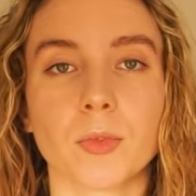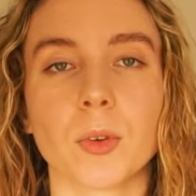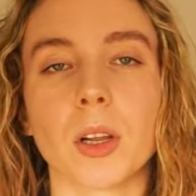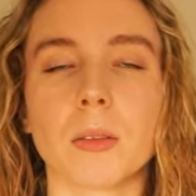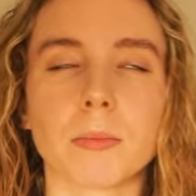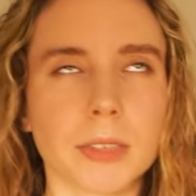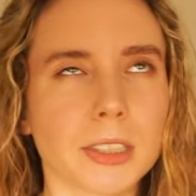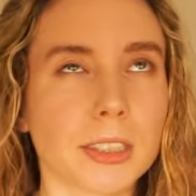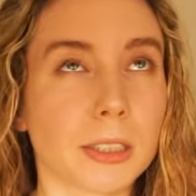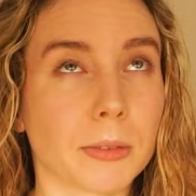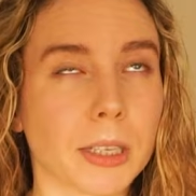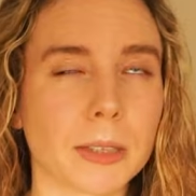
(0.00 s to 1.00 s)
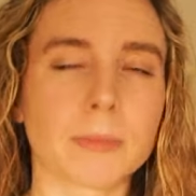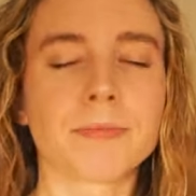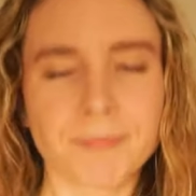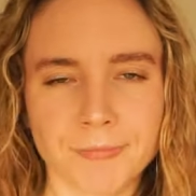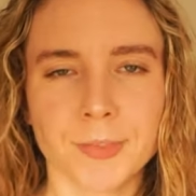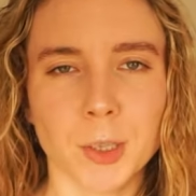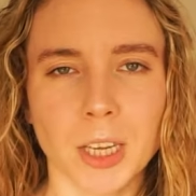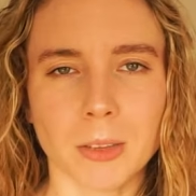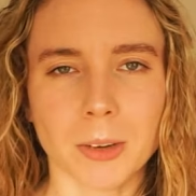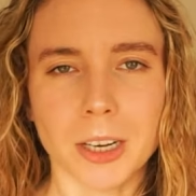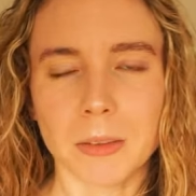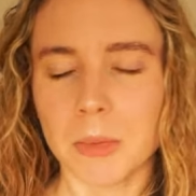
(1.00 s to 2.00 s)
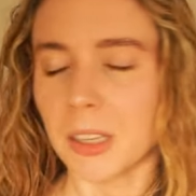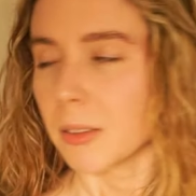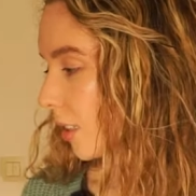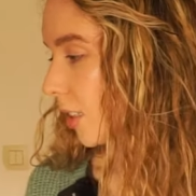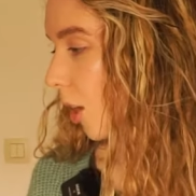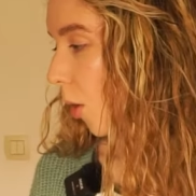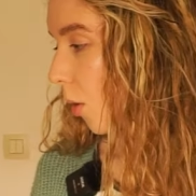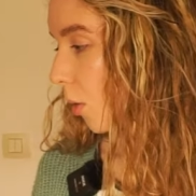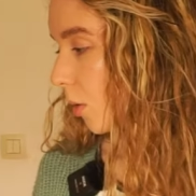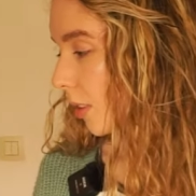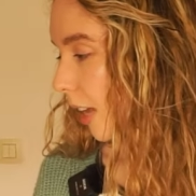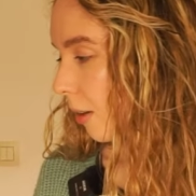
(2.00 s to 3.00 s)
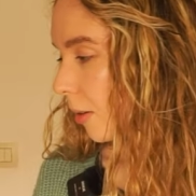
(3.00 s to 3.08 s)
Well, machinery, you get what I mean. So that